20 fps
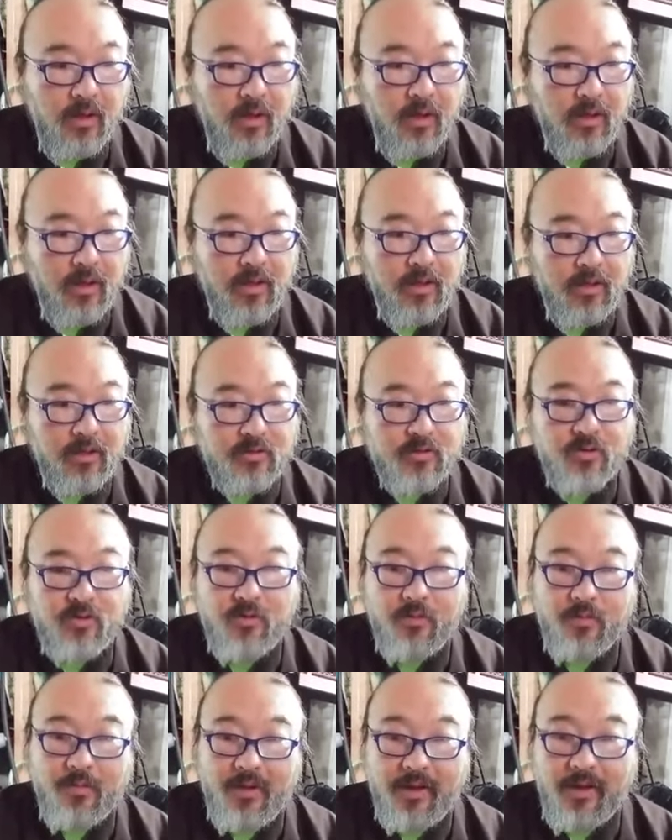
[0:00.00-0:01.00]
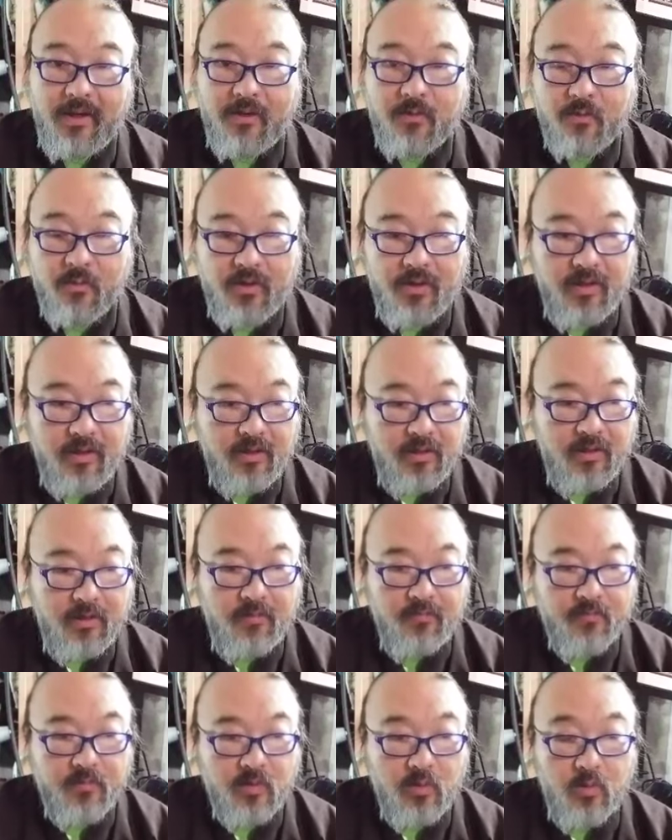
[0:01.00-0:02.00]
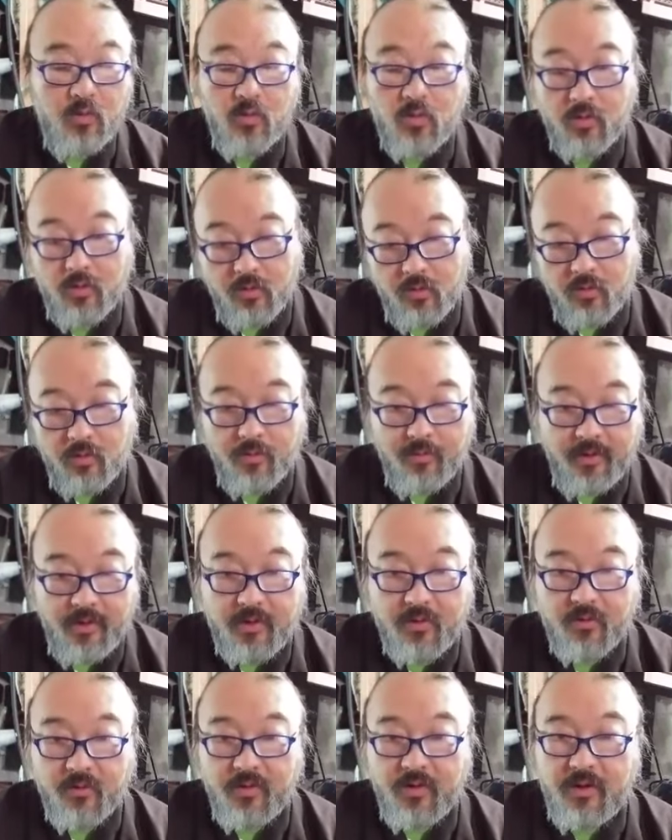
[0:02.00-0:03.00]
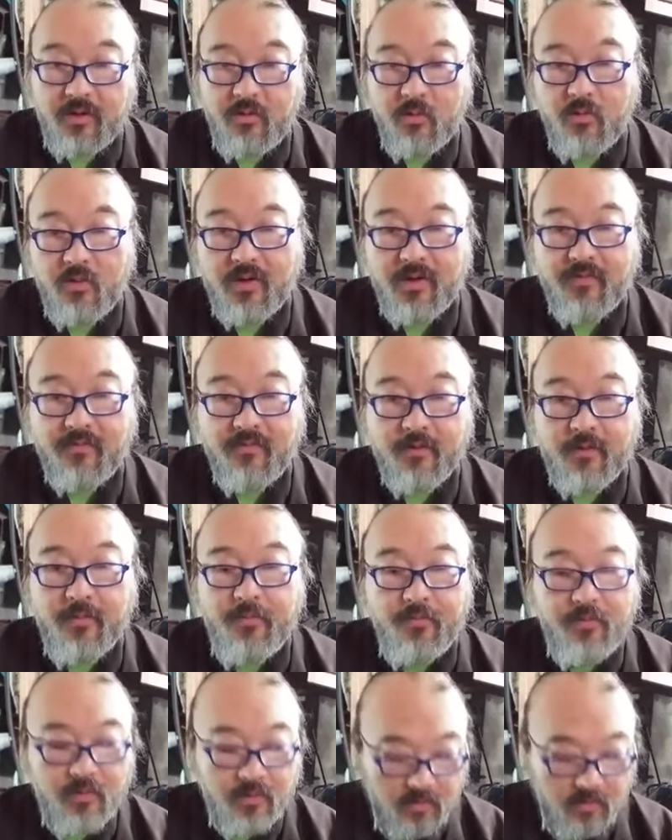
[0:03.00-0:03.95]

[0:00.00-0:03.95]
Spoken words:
So you buy a reed or make a reed or whatever,